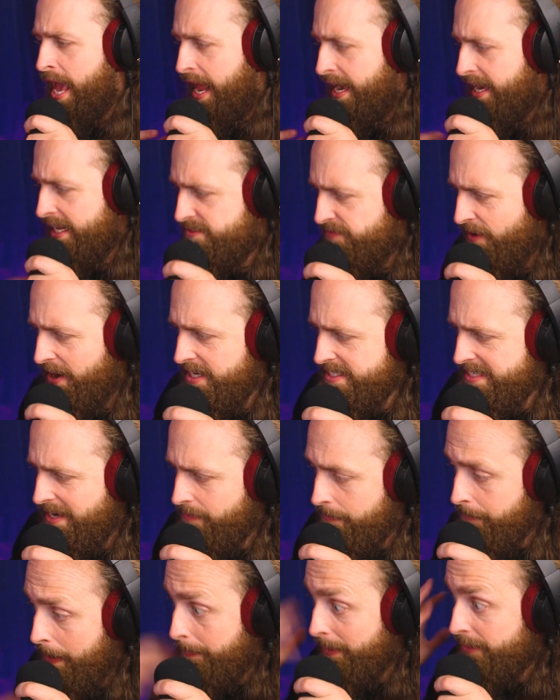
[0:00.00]
And as far as I
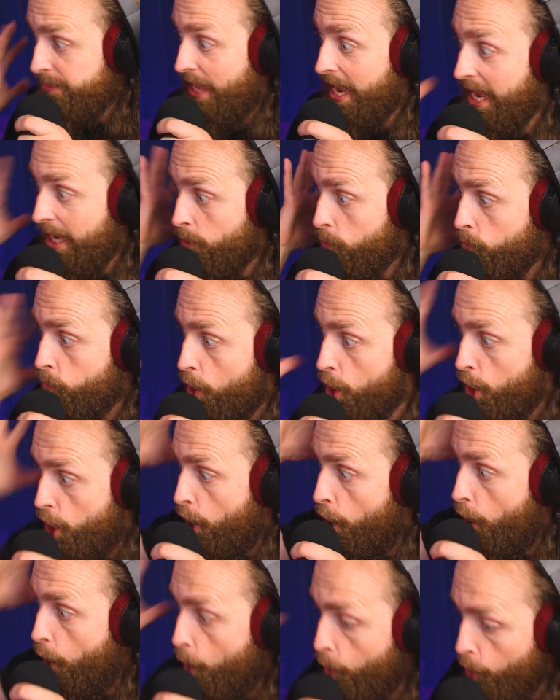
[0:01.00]
remember, they
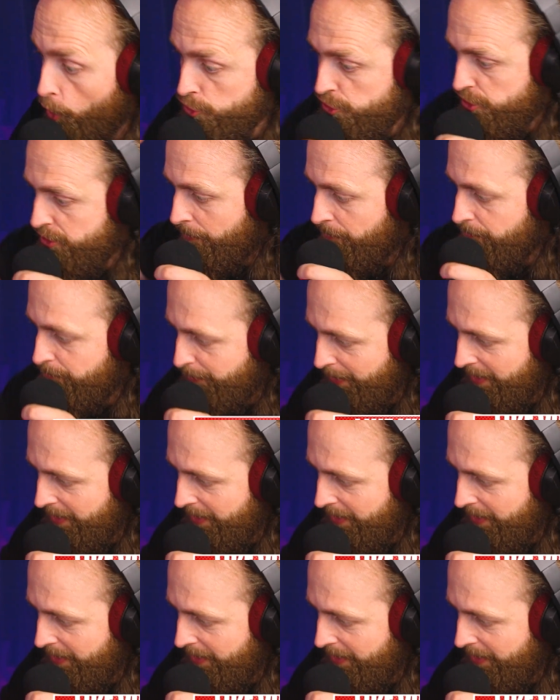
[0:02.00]
were awesome.